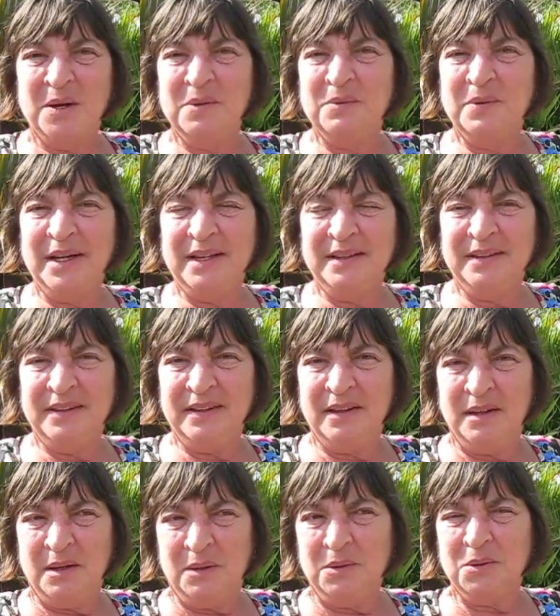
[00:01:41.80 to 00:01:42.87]
with
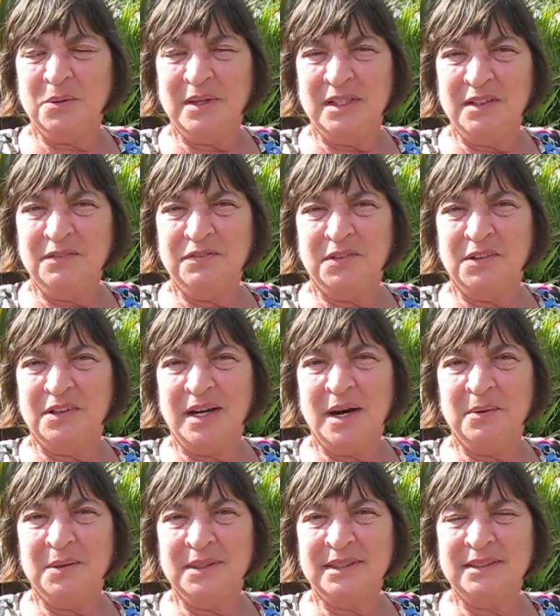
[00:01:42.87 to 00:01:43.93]

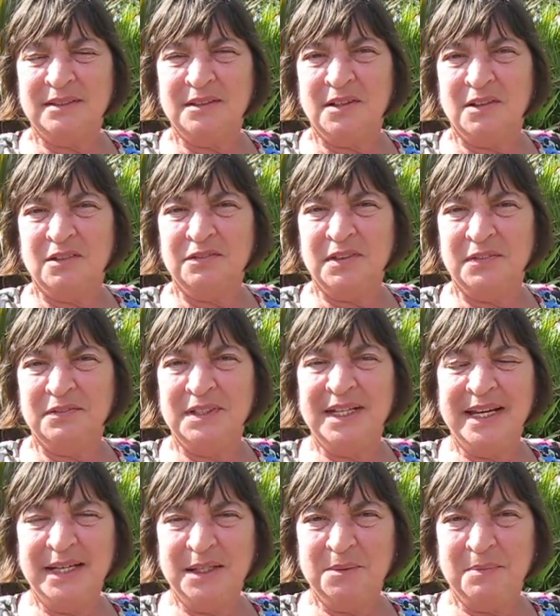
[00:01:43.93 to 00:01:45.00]
24-hour staff if
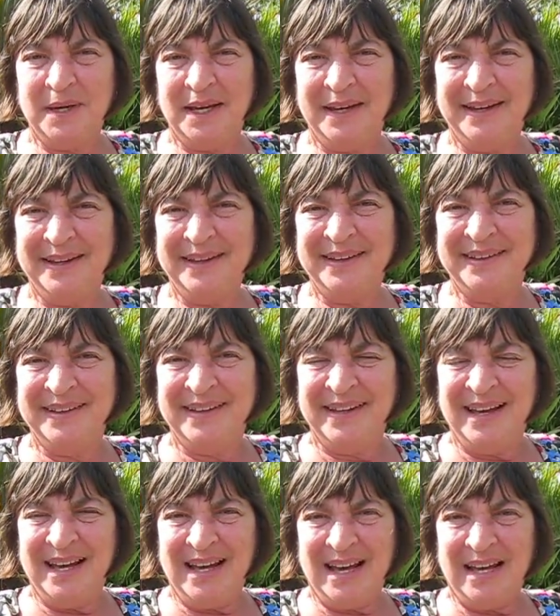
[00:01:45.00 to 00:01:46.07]
need be,
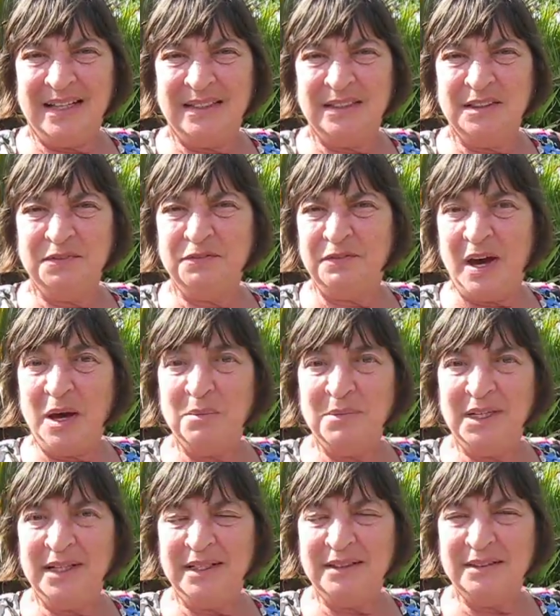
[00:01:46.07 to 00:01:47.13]
and
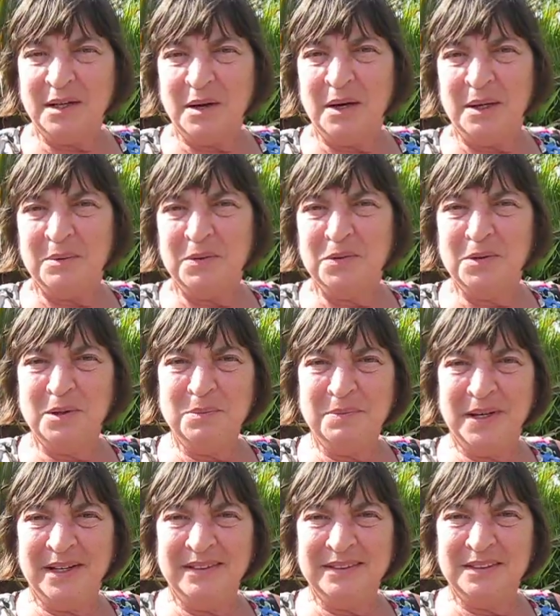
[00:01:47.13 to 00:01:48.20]
family-type
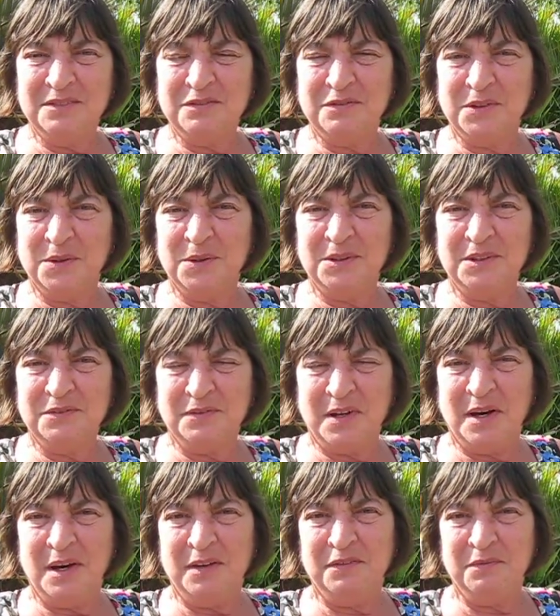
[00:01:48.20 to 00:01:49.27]
groupings of 4 to
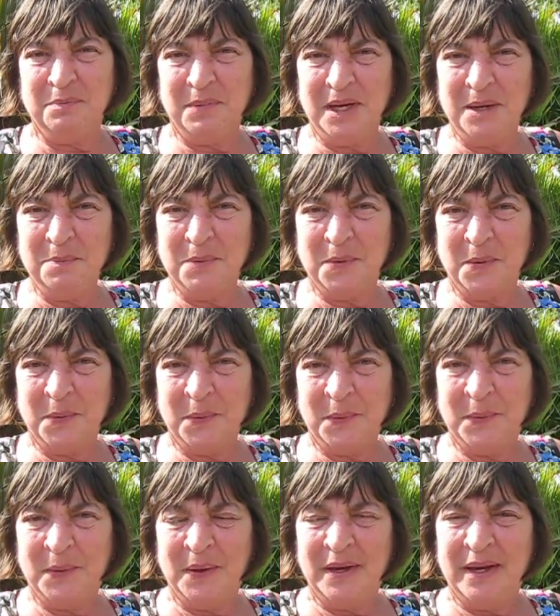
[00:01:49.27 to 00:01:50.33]
5 people.
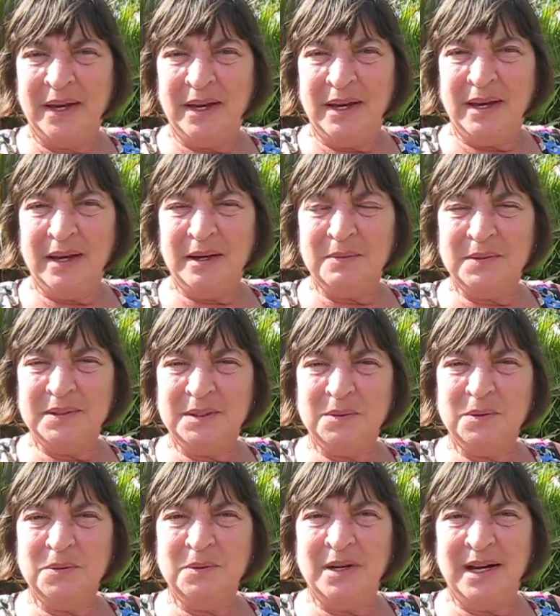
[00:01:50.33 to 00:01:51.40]
It was
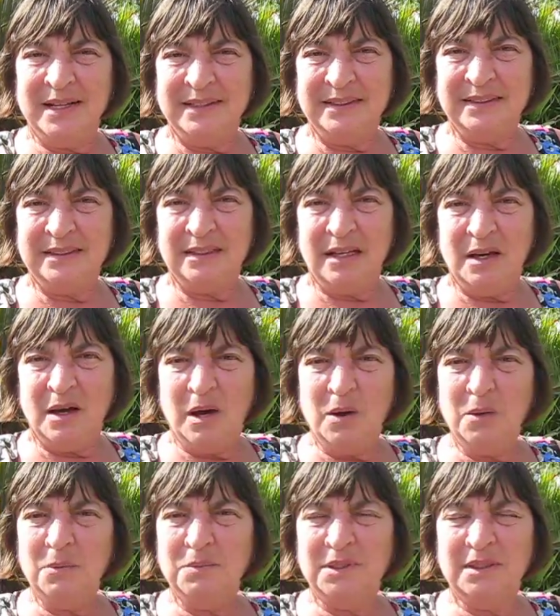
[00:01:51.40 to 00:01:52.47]
always
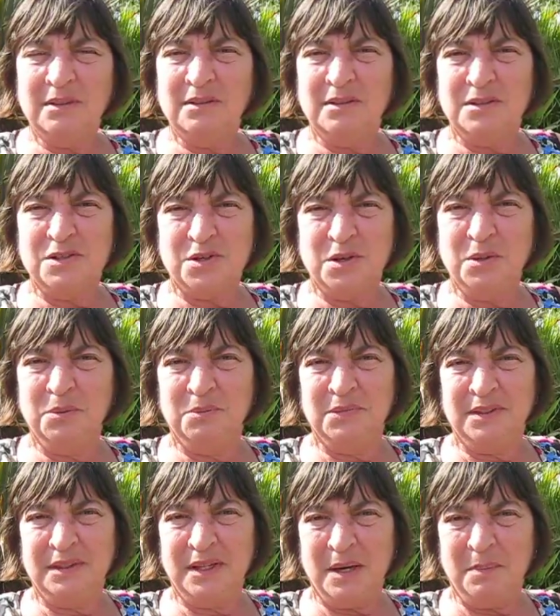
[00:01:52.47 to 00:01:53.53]
hoped and assumed
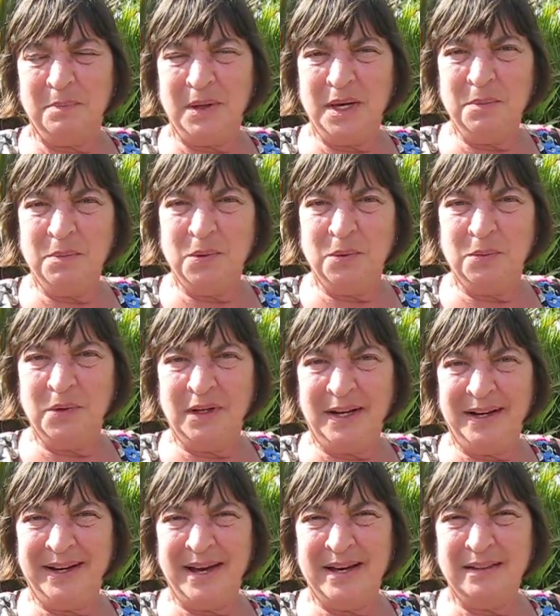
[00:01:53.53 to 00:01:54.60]
that people would
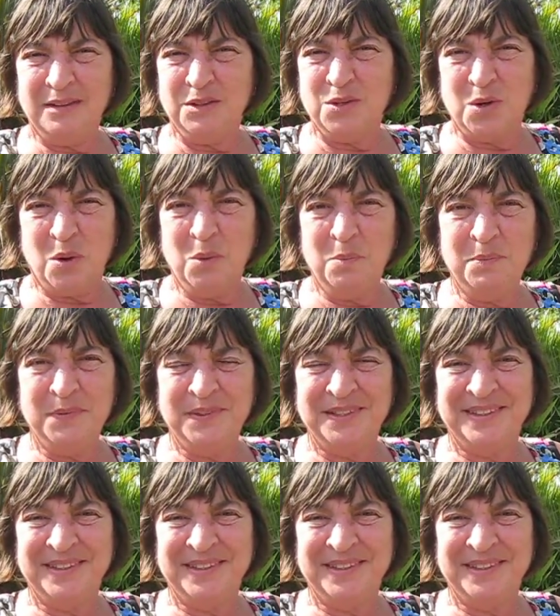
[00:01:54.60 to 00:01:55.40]
get jobs